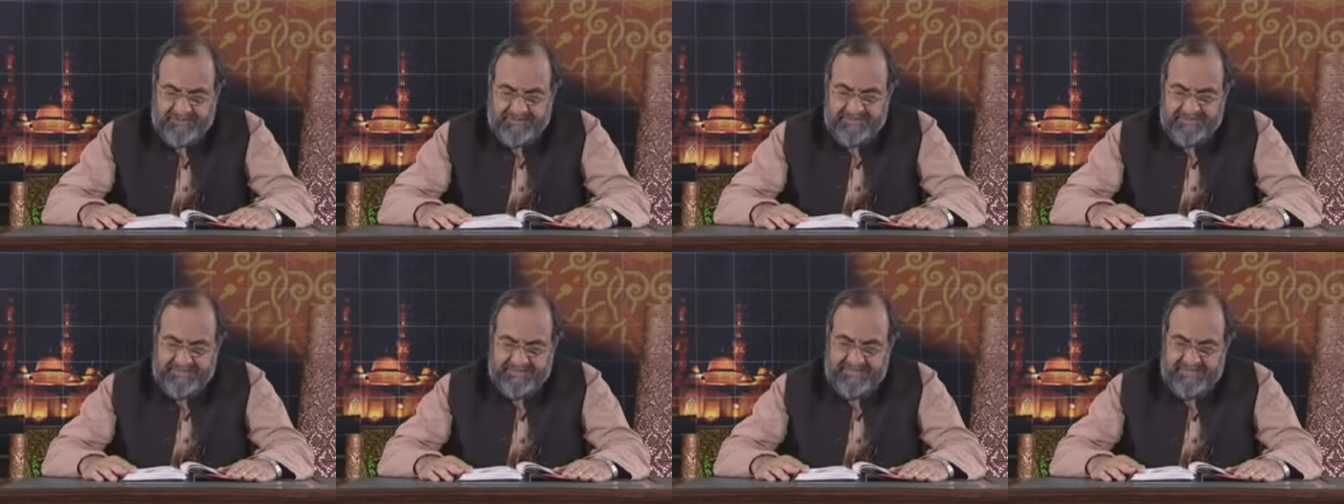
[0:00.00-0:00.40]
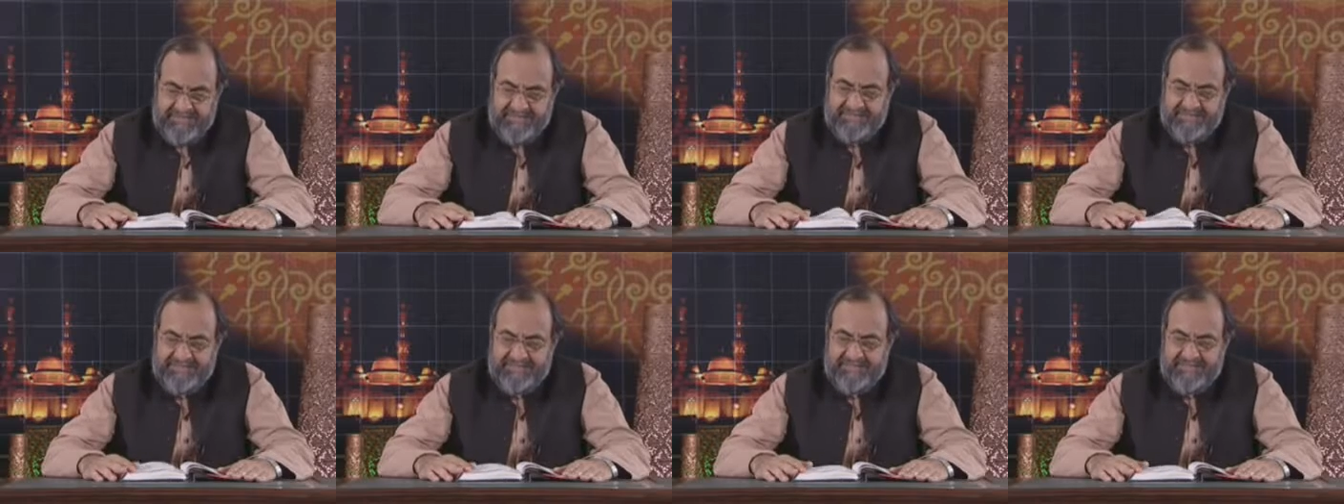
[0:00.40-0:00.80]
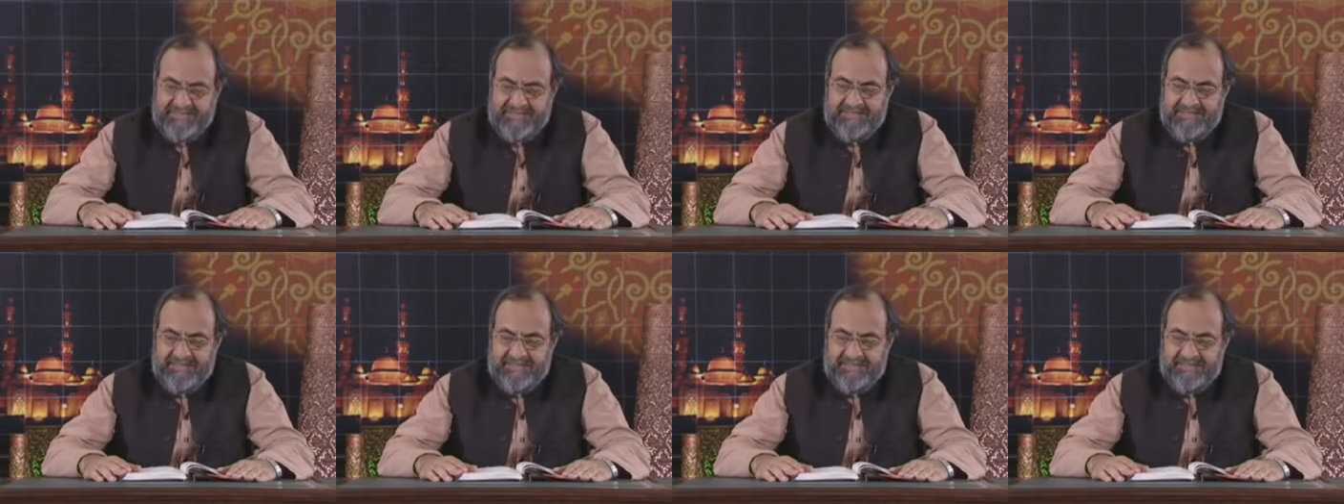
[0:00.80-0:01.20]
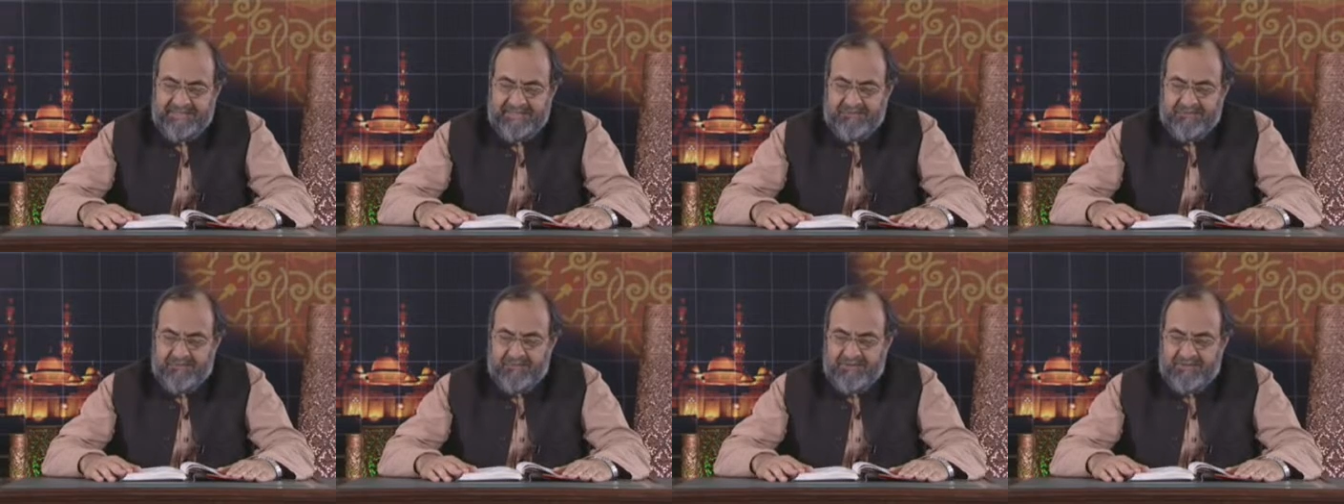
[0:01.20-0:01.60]
he says
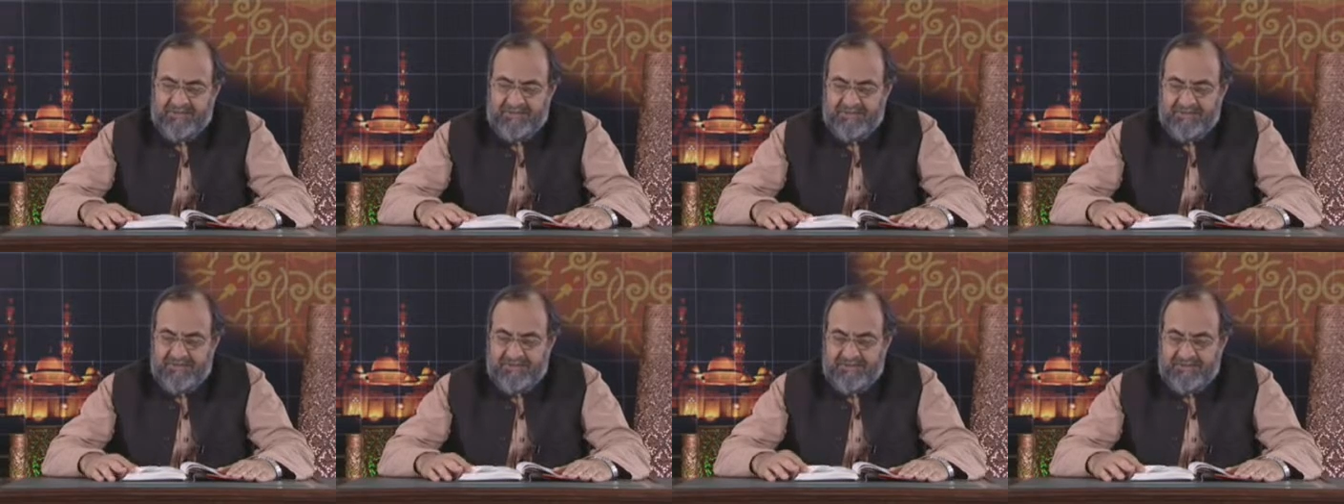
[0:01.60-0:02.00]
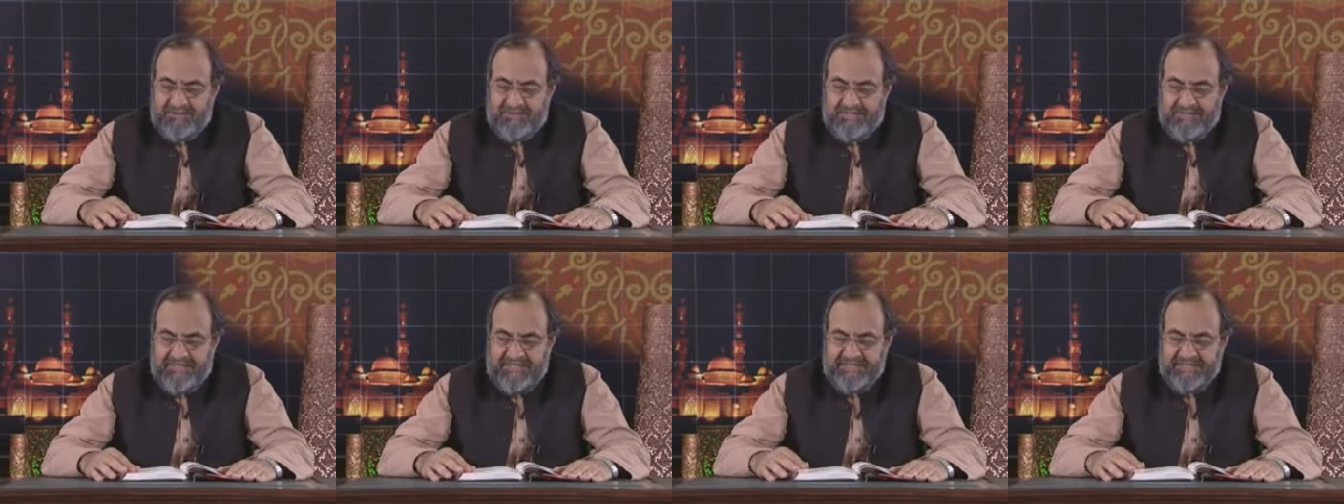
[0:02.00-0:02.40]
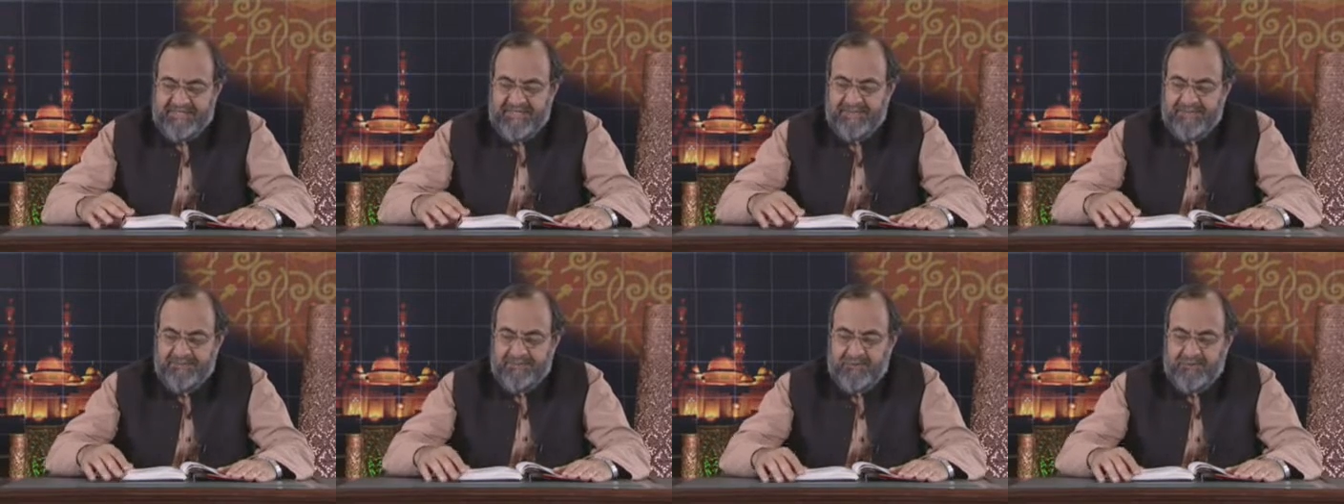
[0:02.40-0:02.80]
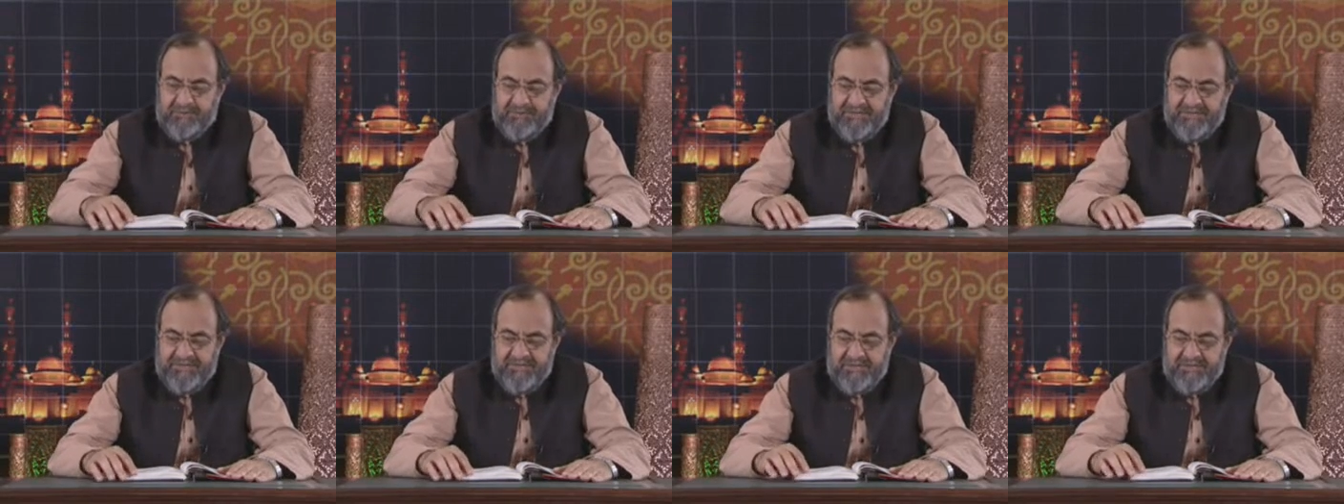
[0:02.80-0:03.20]
that what
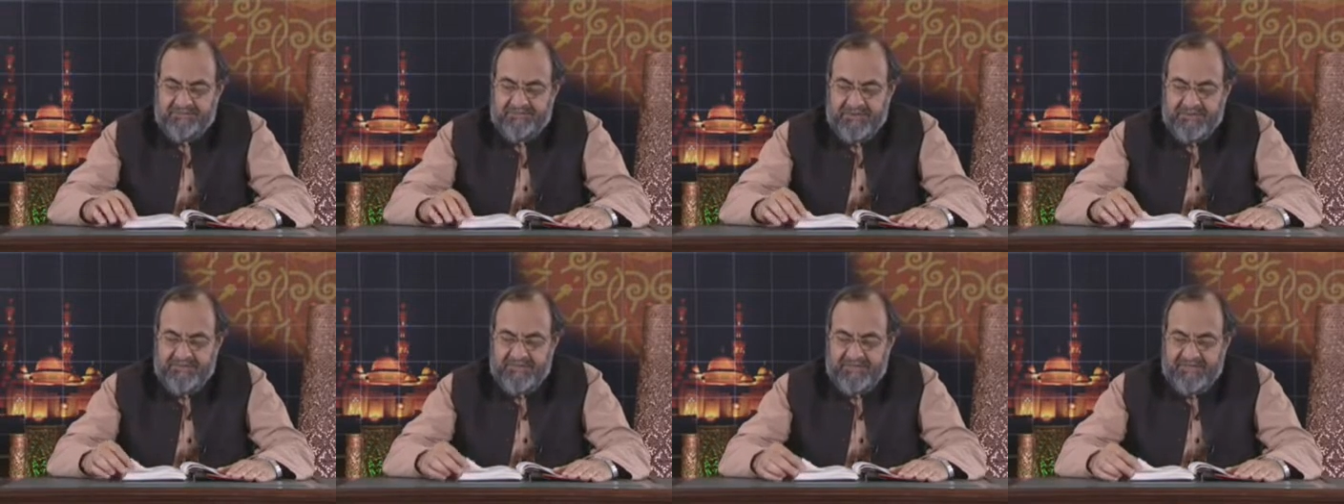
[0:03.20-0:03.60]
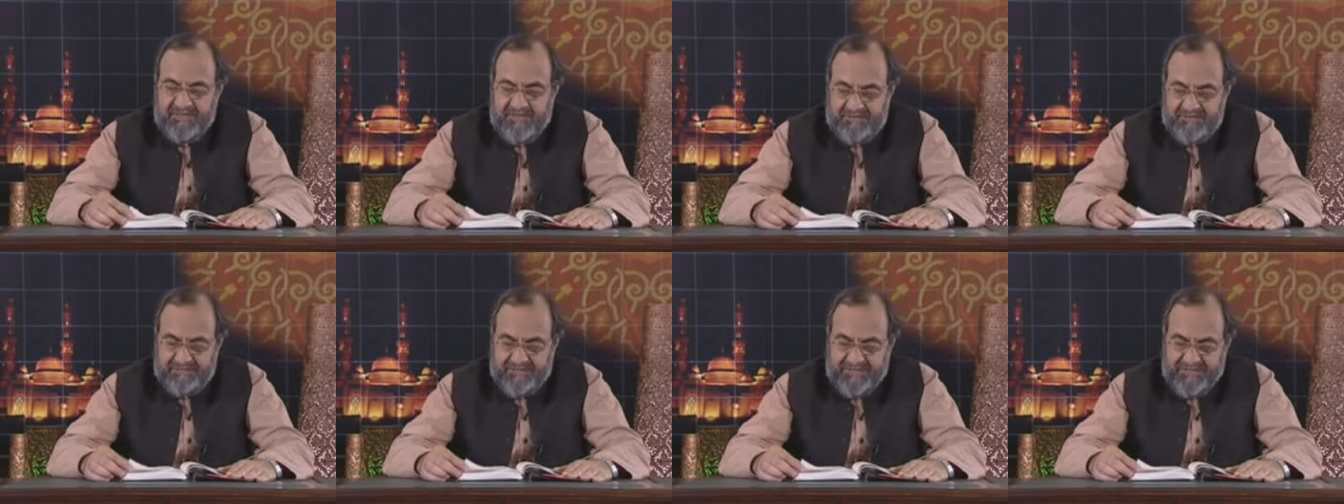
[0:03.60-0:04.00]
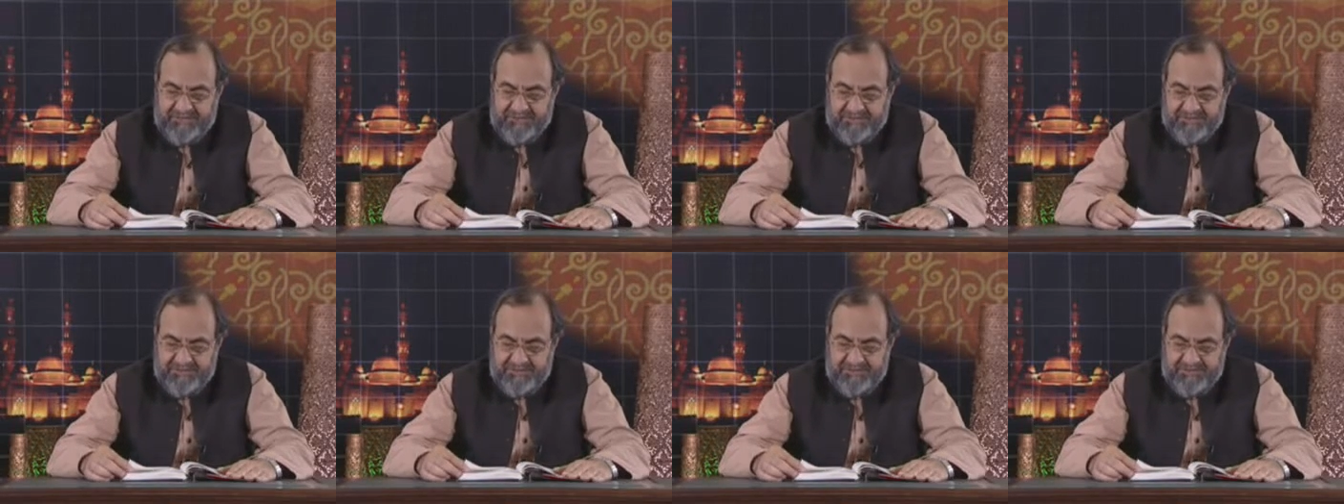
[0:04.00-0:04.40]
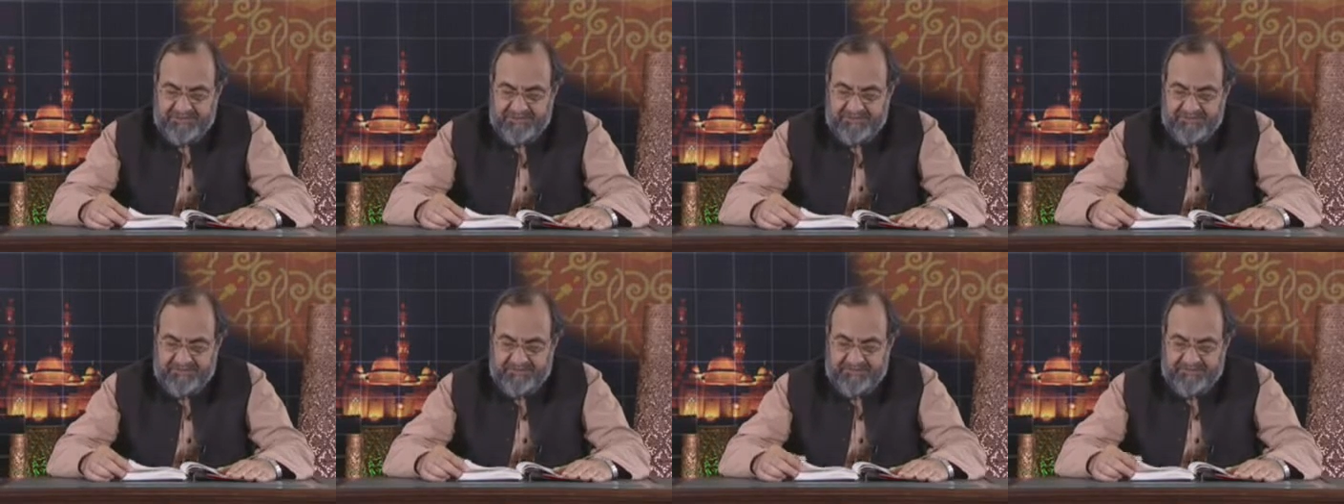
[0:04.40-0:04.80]
Encyclopedia Biblica
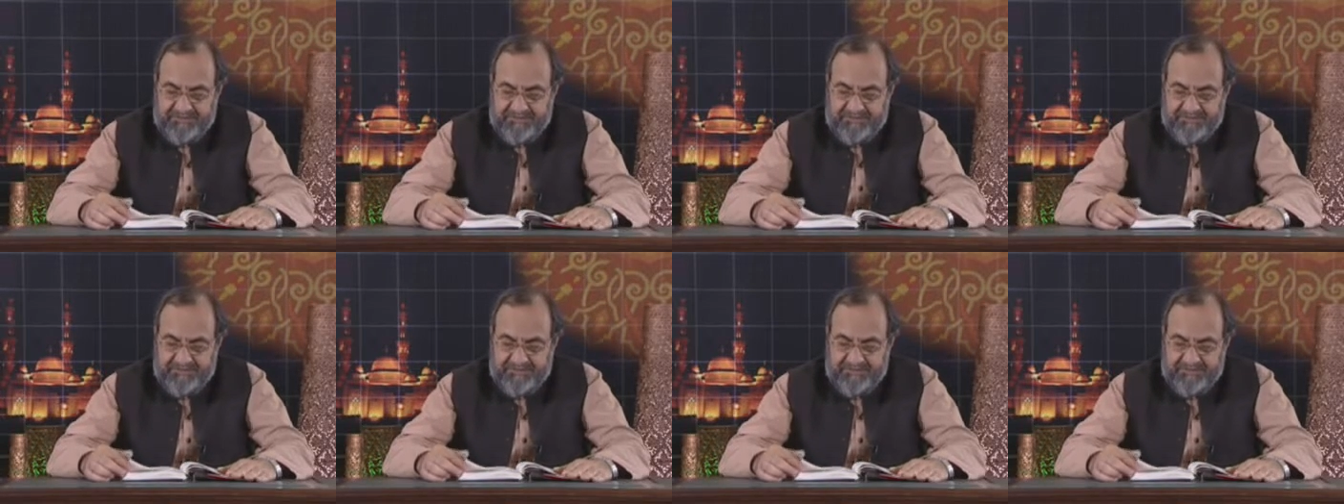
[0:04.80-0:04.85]
mentions,